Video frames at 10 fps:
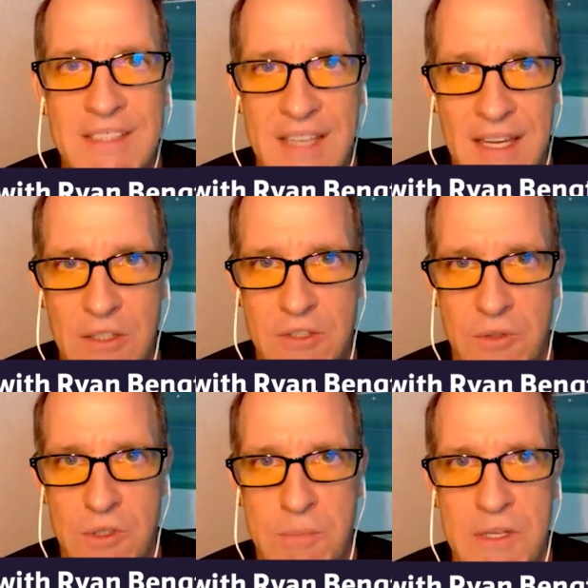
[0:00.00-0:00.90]
at
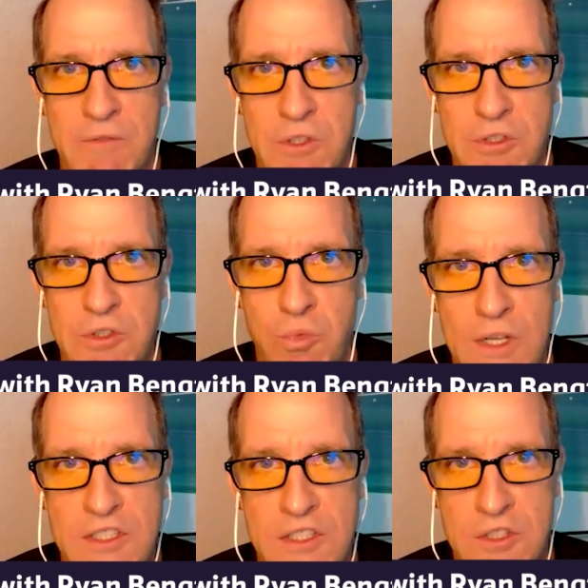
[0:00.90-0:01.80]
scale, so to speak,
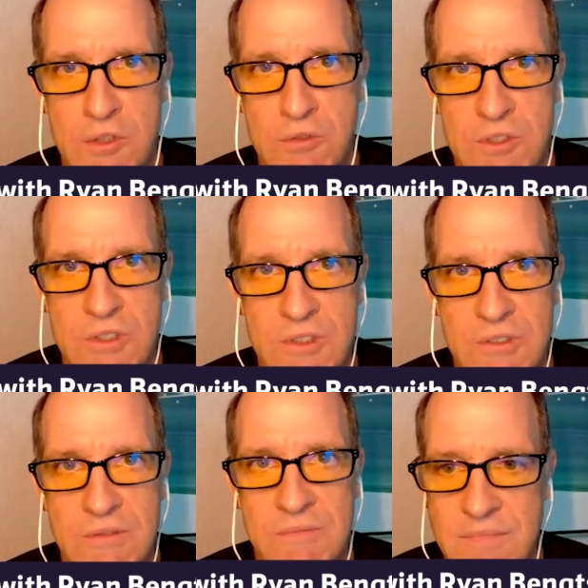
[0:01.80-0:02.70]
versus ones and twos?